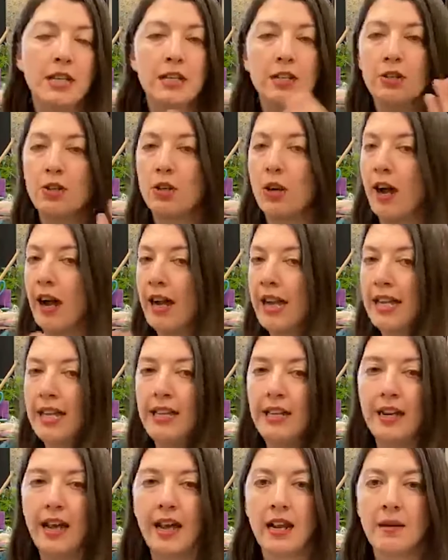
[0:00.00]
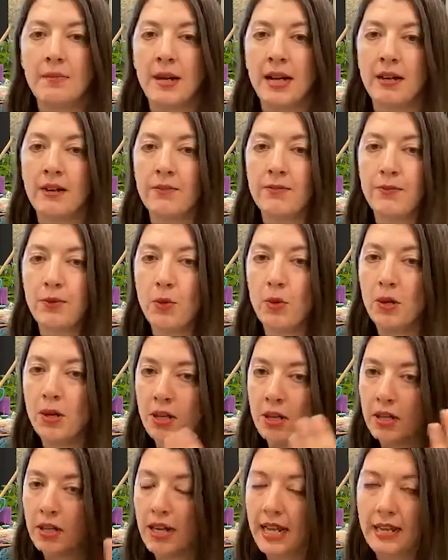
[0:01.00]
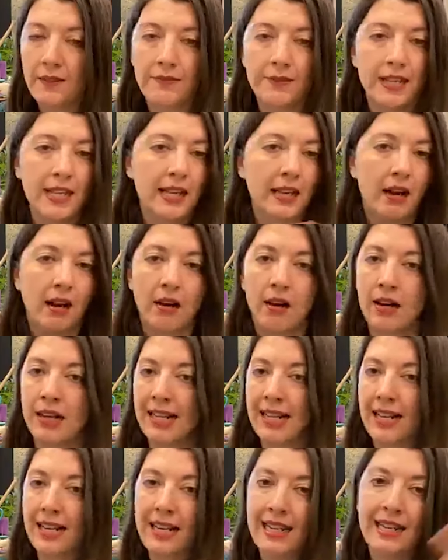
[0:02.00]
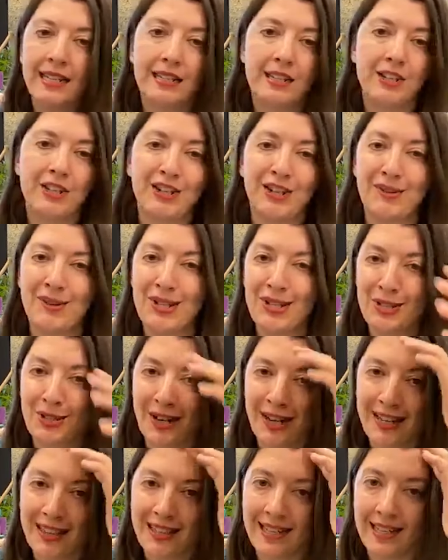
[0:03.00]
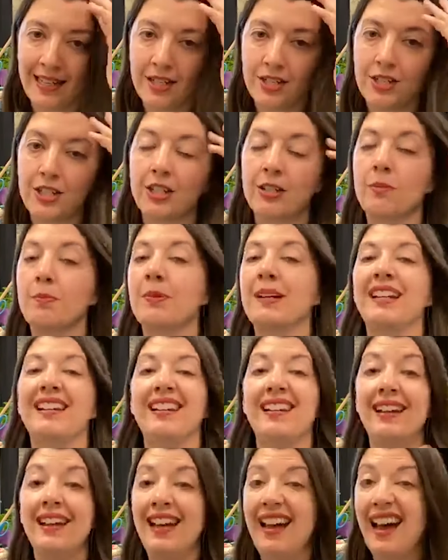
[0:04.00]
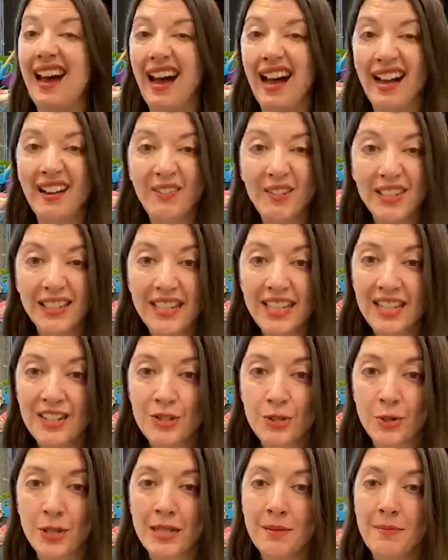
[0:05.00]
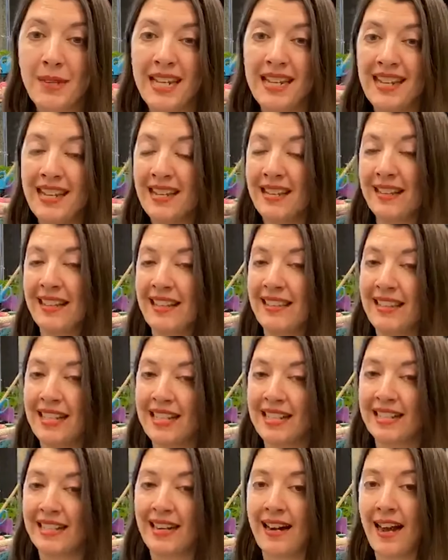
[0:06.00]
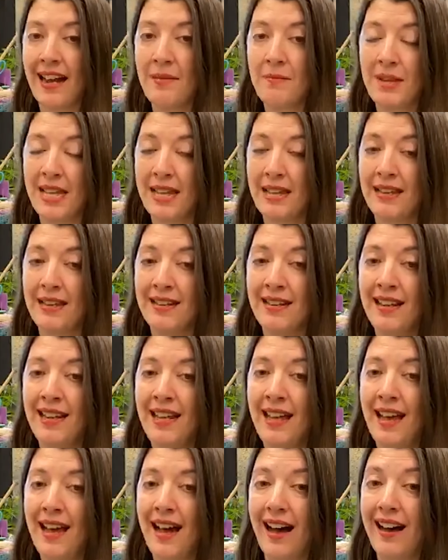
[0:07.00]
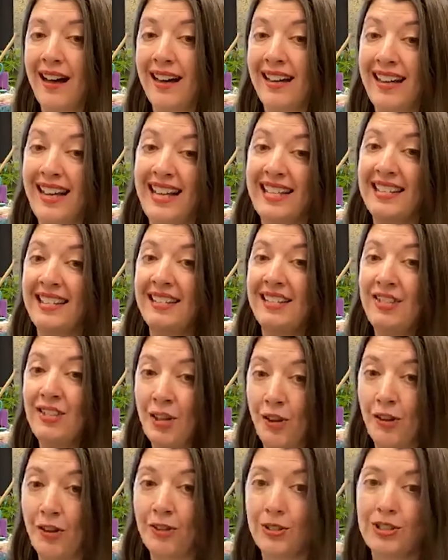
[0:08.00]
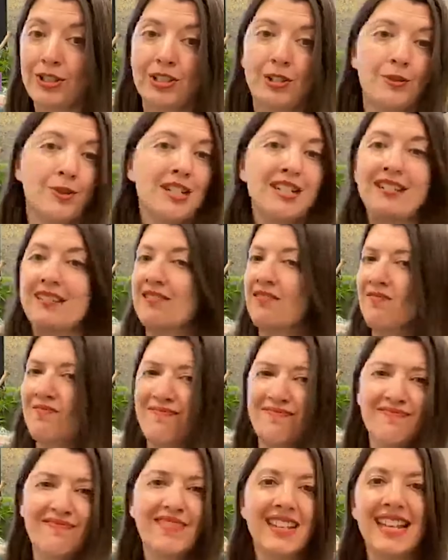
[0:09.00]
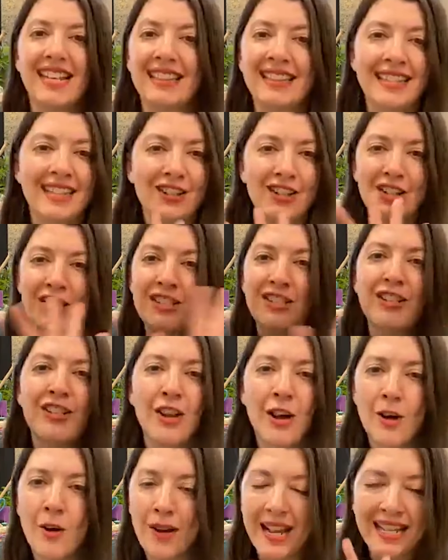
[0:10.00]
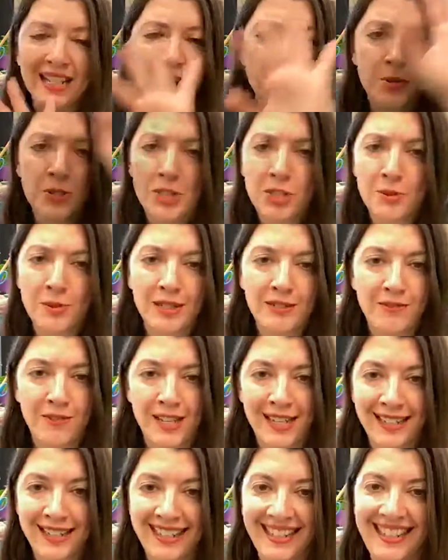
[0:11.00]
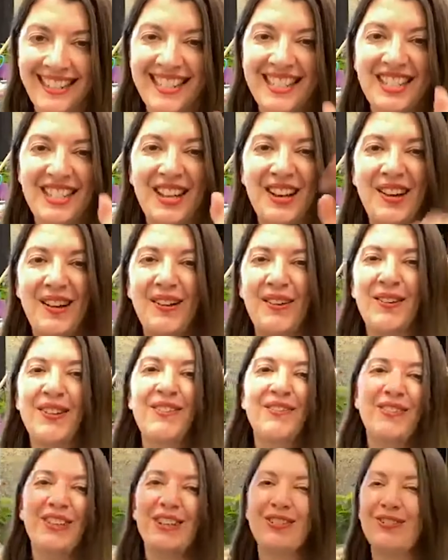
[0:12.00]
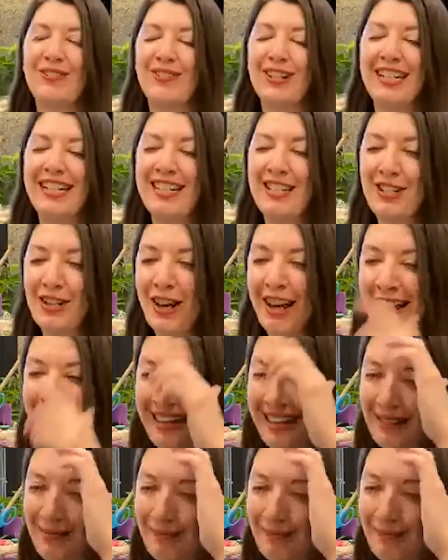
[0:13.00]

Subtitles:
try it at about 4. If they aren't getting it, you could always try it the next year. But I really enjoyed making the things that I made as an adult. So it goes to infinity. So feel free to try it.